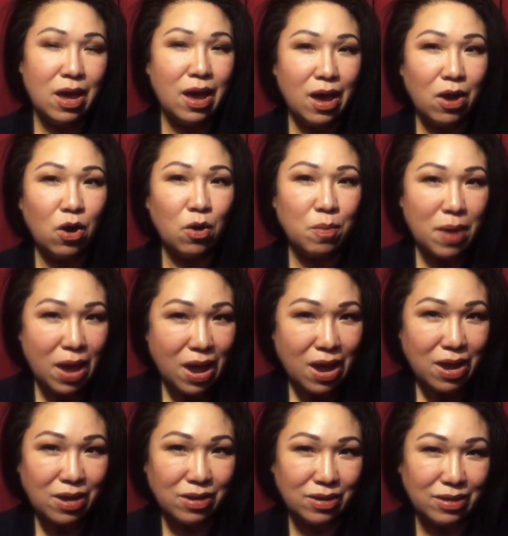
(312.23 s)
and our
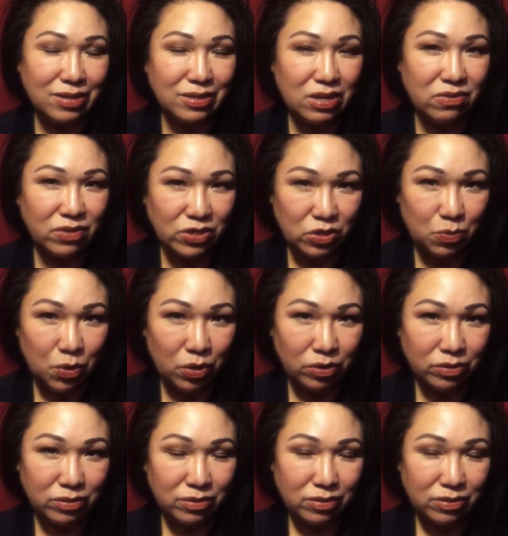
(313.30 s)
pain is invisible.